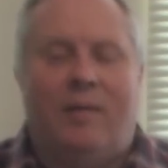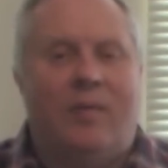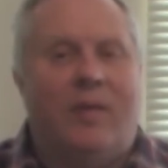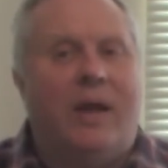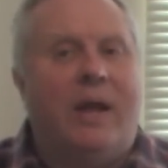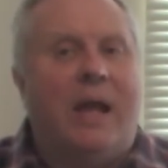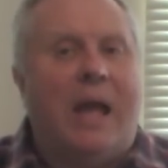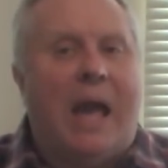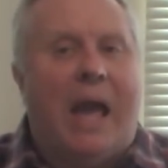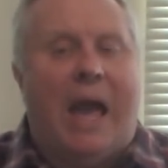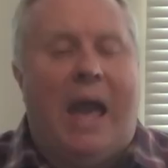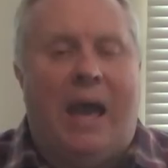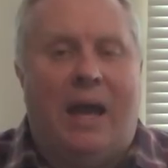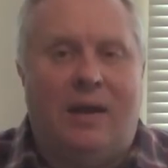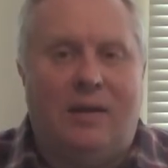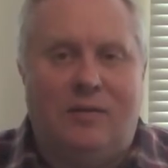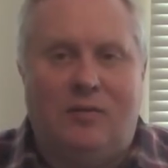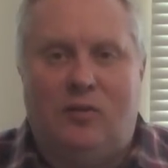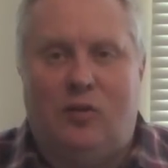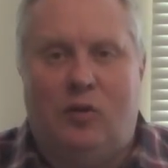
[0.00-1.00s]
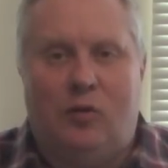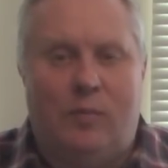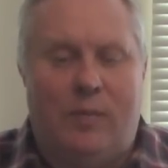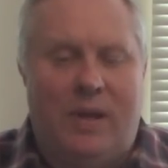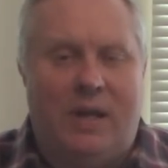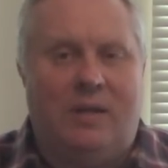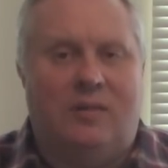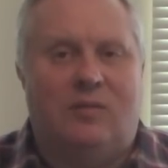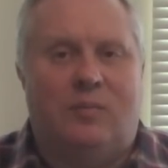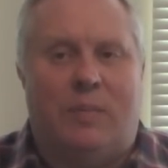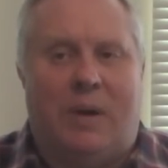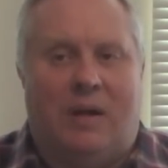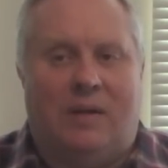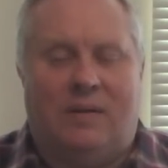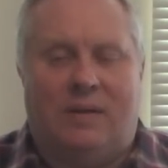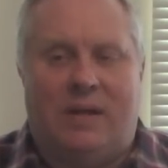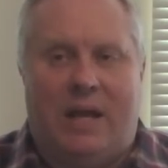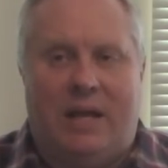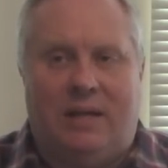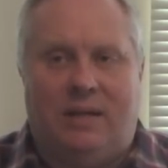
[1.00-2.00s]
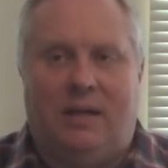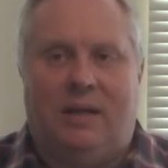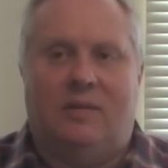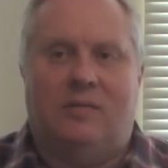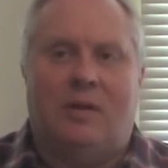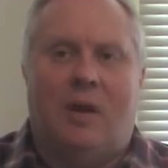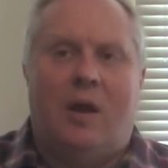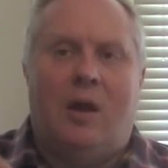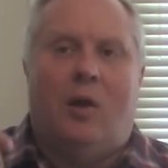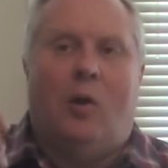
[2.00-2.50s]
They had to be spontaneous.